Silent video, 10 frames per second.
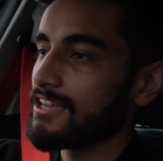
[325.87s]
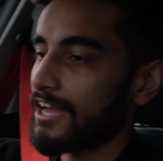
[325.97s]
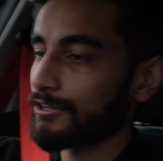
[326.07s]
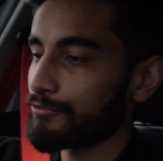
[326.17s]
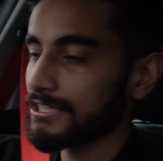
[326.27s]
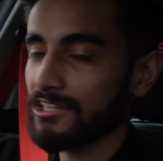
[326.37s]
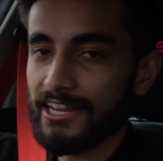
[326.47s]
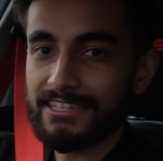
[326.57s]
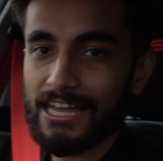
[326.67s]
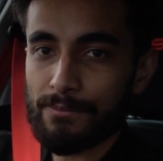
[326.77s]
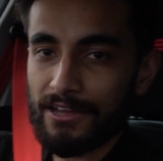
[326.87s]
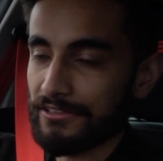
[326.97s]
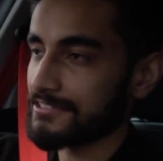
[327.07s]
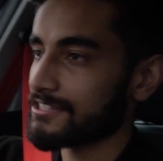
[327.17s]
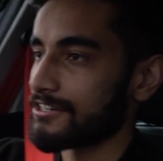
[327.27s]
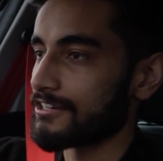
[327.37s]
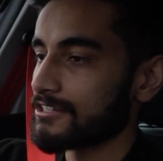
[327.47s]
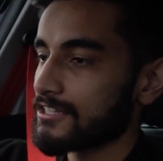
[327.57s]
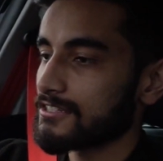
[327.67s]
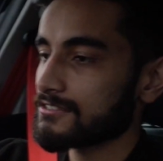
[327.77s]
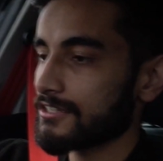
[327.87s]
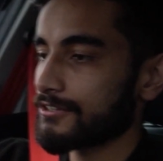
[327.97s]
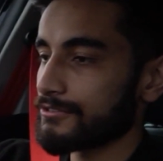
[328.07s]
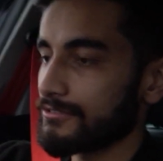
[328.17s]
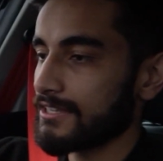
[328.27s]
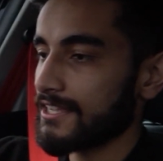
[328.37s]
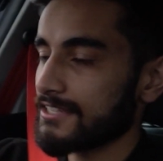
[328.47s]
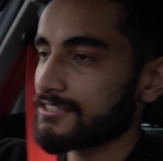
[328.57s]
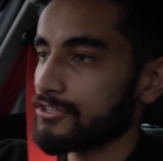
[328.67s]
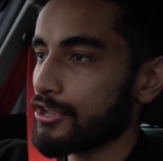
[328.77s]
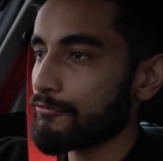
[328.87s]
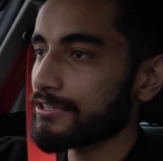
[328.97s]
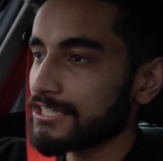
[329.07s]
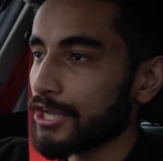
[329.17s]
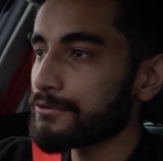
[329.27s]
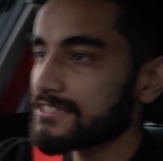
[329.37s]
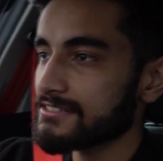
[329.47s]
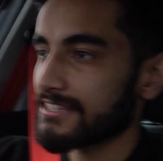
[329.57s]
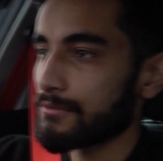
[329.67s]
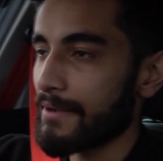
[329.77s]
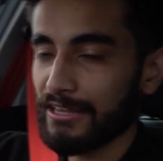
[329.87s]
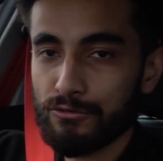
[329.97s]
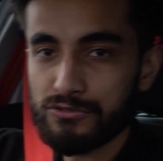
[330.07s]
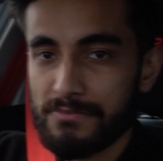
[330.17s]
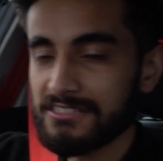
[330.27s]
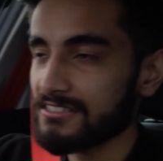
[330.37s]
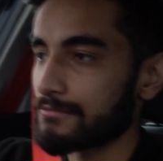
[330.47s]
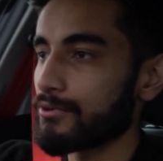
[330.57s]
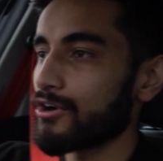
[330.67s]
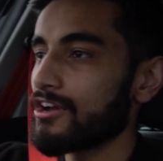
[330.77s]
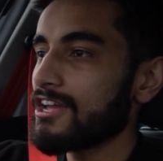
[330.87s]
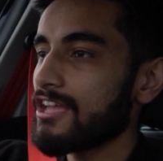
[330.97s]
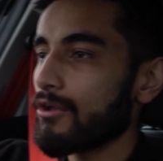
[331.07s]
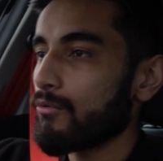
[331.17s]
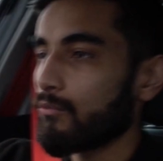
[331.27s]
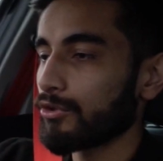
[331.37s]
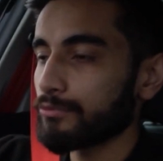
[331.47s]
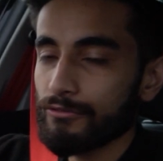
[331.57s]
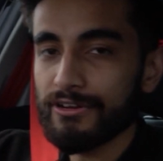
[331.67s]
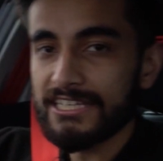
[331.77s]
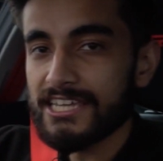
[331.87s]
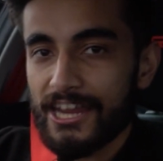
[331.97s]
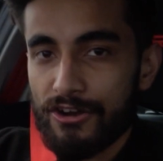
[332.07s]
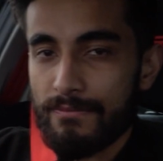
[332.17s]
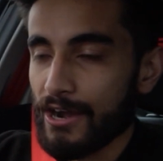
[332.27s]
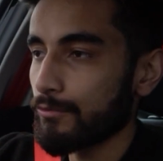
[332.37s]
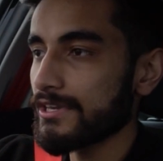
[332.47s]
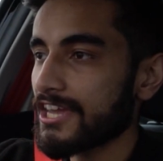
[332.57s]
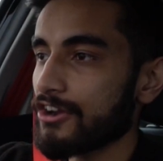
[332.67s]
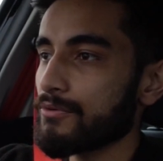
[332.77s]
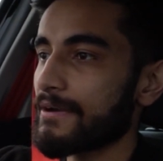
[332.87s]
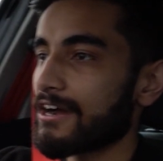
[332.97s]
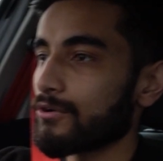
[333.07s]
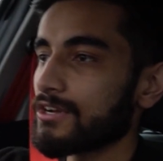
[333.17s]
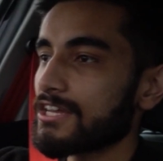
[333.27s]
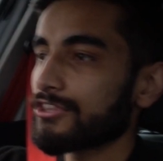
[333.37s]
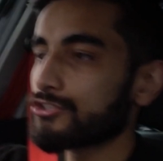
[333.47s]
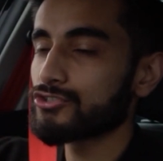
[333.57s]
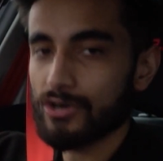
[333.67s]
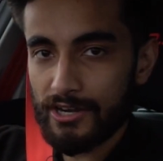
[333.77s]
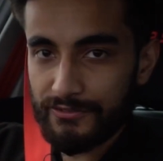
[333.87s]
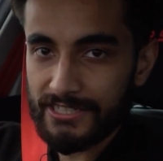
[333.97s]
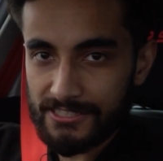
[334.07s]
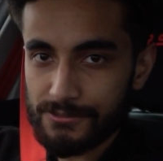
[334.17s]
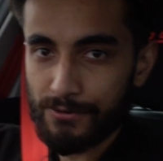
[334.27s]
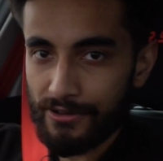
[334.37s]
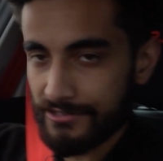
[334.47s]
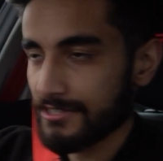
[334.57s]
And I really like that about this car. So you don't really notice that the manual's missing, but what do we really care about? We care about the driving experience.